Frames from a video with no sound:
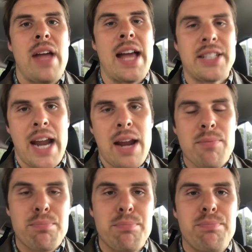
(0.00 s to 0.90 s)
as a
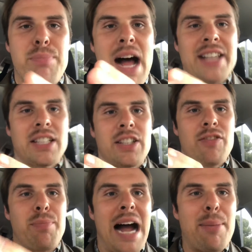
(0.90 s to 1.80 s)

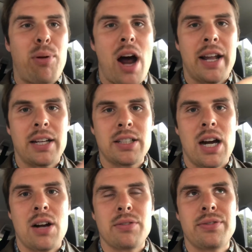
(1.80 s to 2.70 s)
positive byproduct
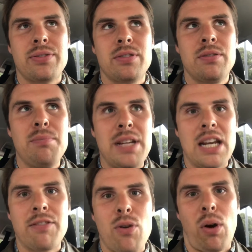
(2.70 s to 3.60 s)
of
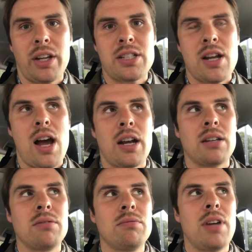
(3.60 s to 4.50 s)
being focused
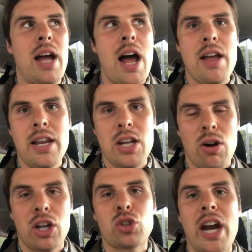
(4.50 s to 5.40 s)
on, you know,
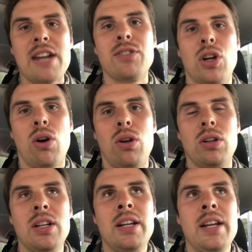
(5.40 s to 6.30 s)
a creative
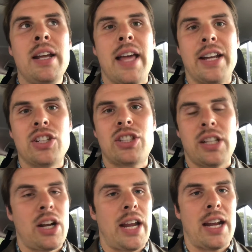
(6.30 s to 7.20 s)
goal. And as
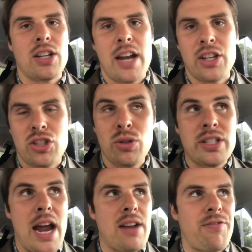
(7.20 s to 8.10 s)
soon
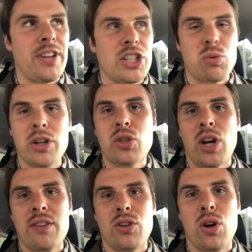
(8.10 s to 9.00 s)
as I finished one
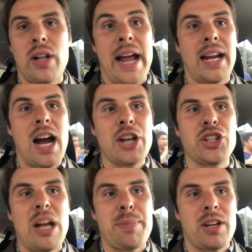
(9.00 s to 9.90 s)
creative goal, I
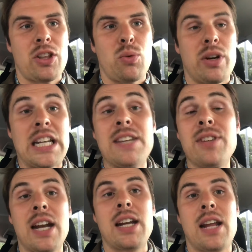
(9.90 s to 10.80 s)
conjured up another one.
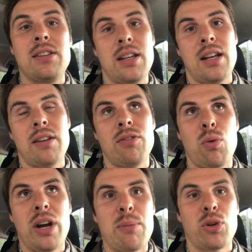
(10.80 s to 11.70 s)
And the
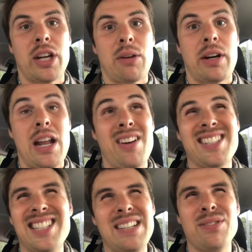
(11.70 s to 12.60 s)
one I'm working on right now
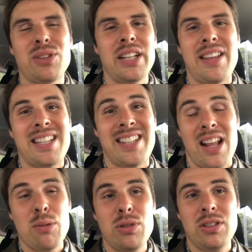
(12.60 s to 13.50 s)
isn't even really
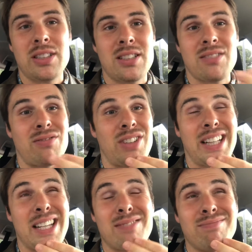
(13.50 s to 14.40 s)
saleable. It's
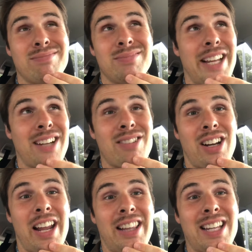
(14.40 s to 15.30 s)
really like
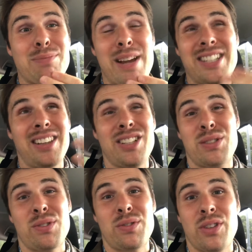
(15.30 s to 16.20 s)
unlikely. It's basically
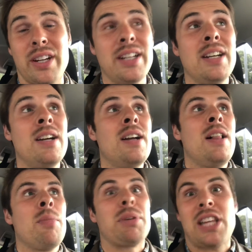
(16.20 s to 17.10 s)
just for fun,
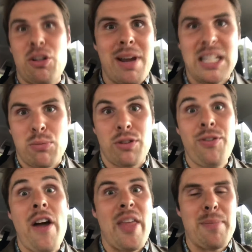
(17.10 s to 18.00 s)
but that makes it more
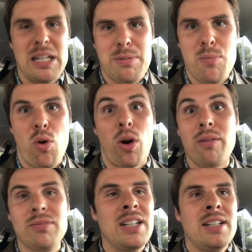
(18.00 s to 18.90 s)
fun. That makes me more,